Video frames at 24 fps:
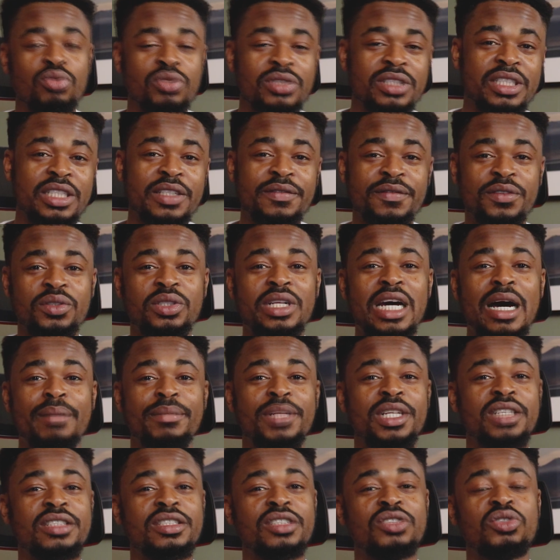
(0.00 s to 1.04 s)
would give you the
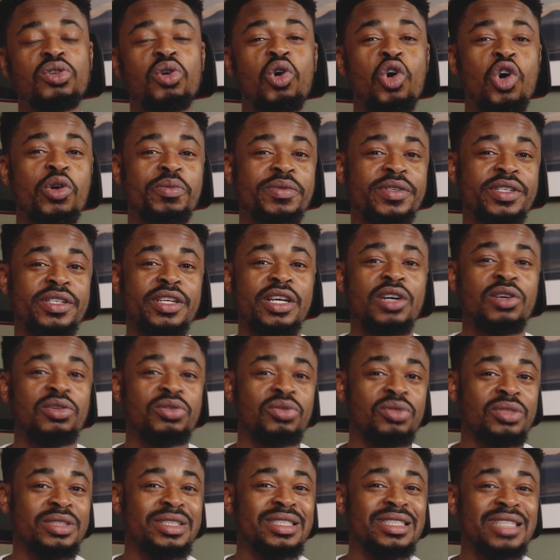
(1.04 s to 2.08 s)
ability to
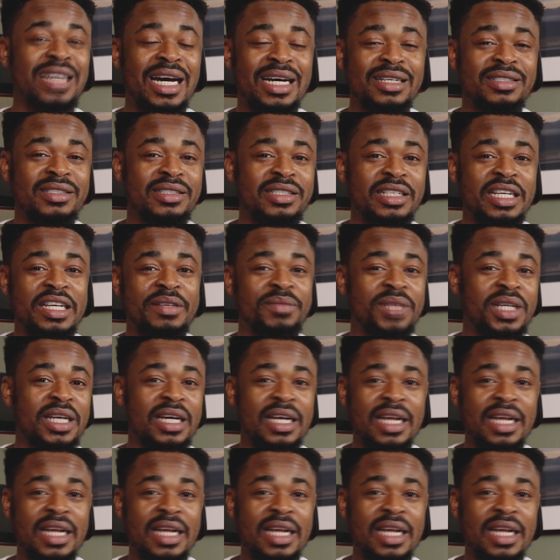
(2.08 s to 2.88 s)
upsell to that same